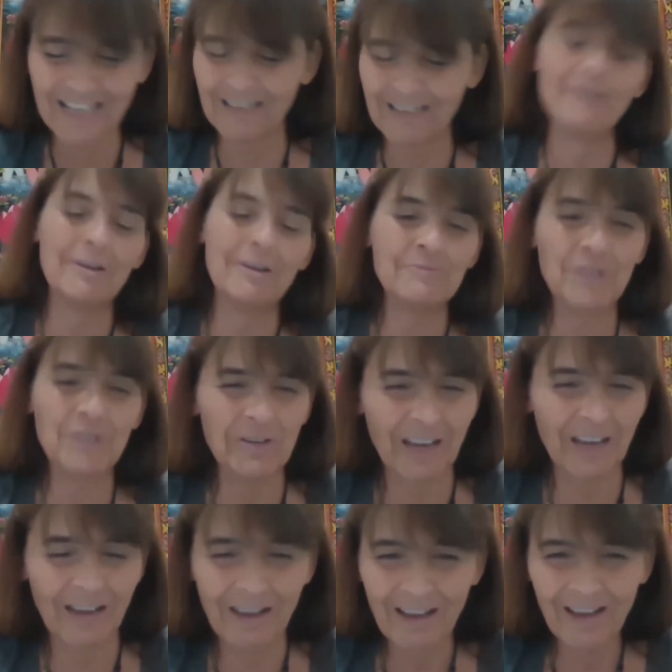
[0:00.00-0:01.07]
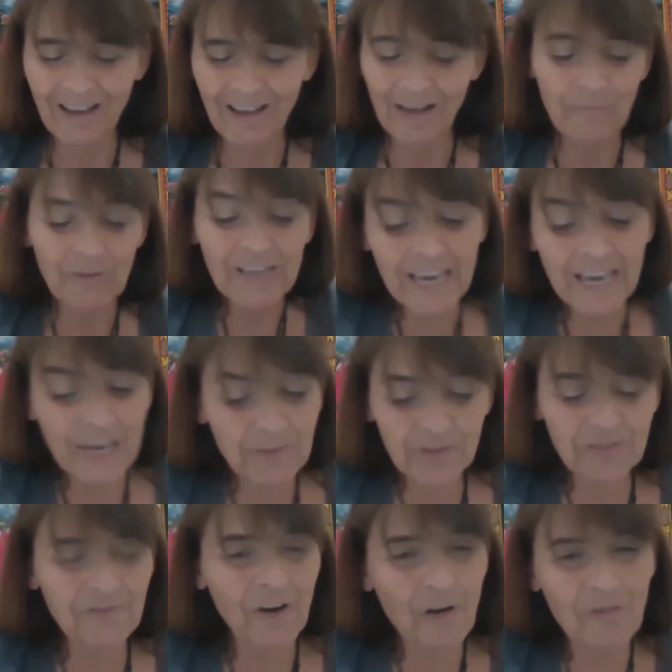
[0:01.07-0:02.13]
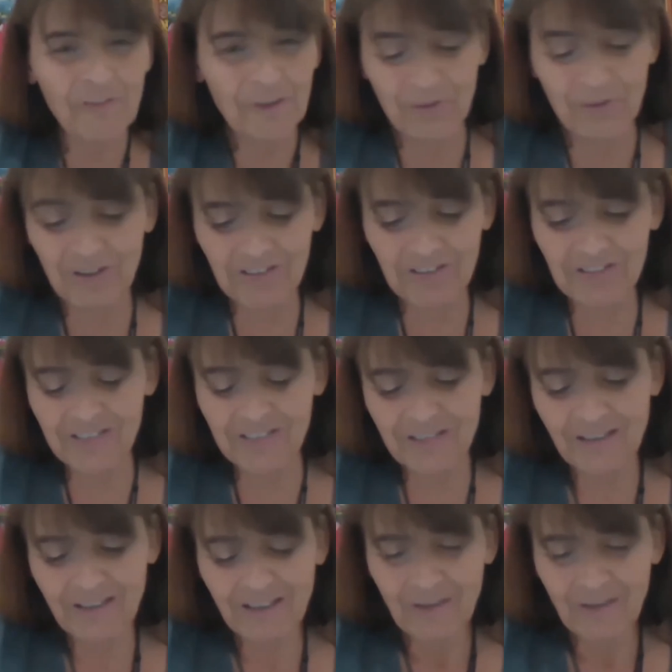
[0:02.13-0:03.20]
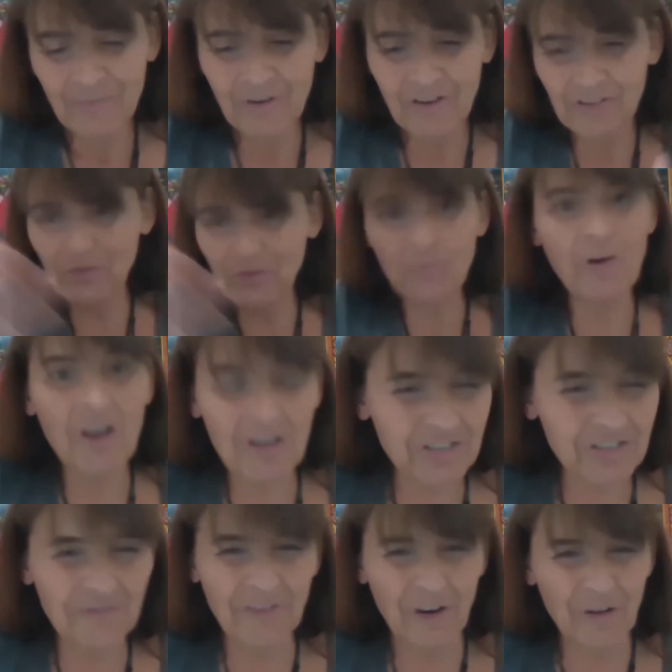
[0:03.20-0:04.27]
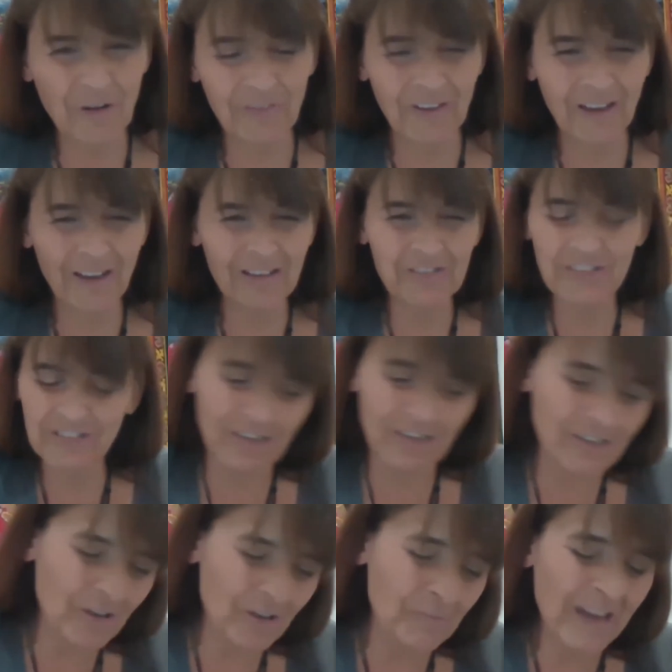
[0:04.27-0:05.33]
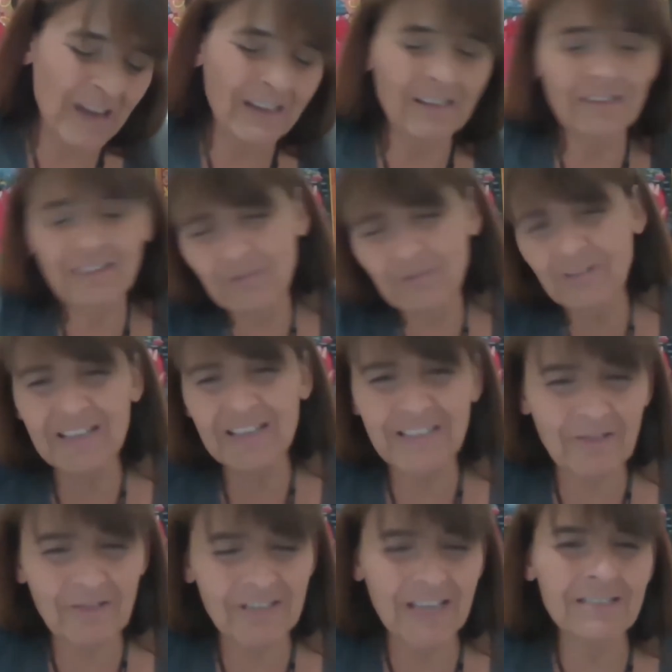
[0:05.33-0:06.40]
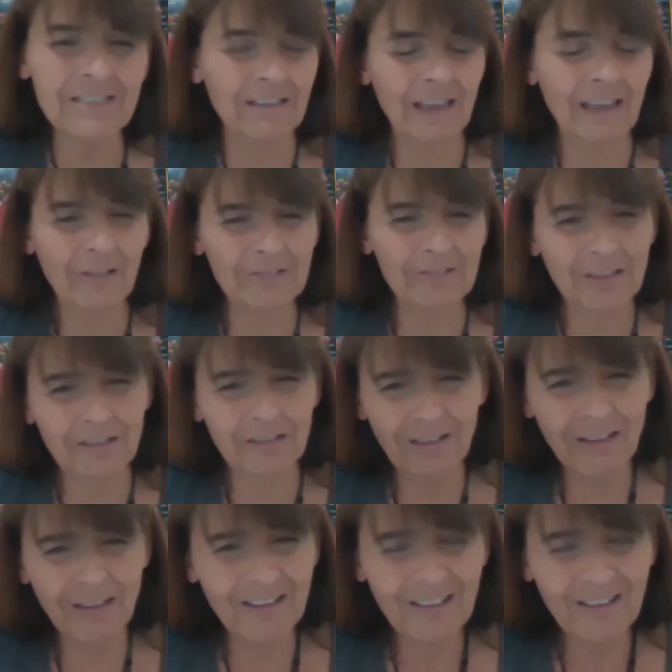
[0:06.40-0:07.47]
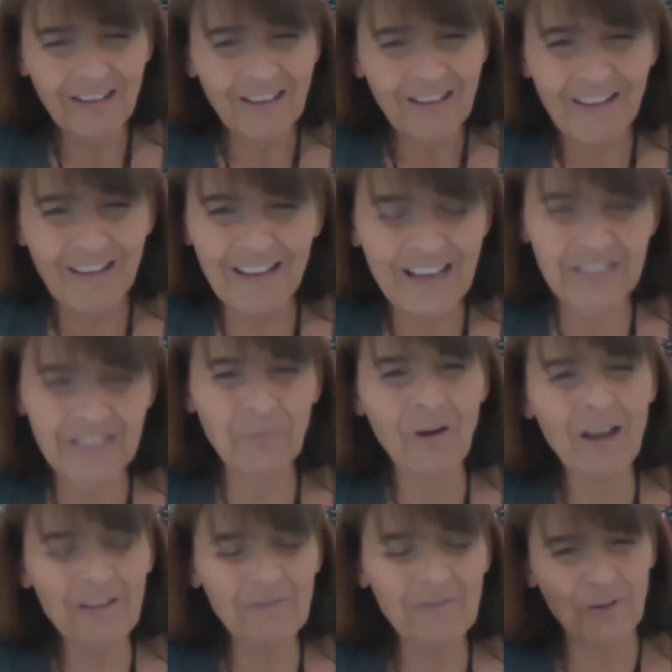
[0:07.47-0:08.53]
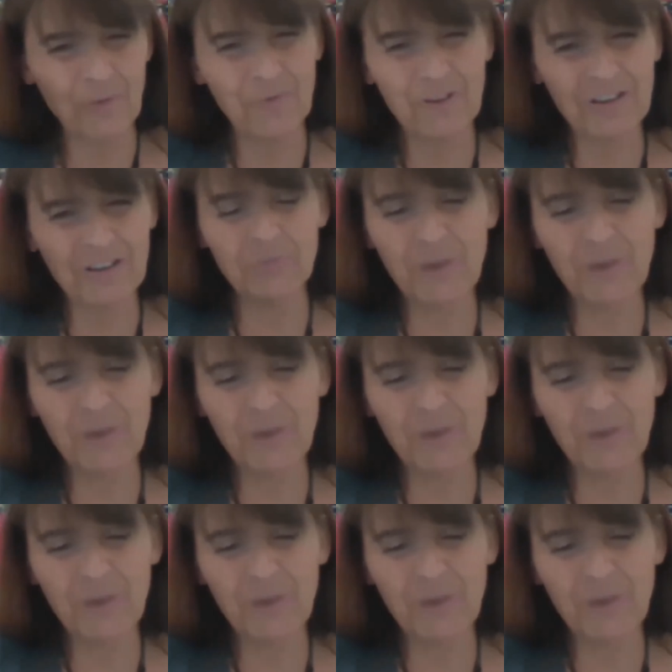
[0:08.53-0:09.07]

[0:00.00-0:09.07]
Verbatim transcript: I'm joking, but it keeps evolving because because the work's evolving. I just get, look back and think, well, that's outdated now. So it's a minefield because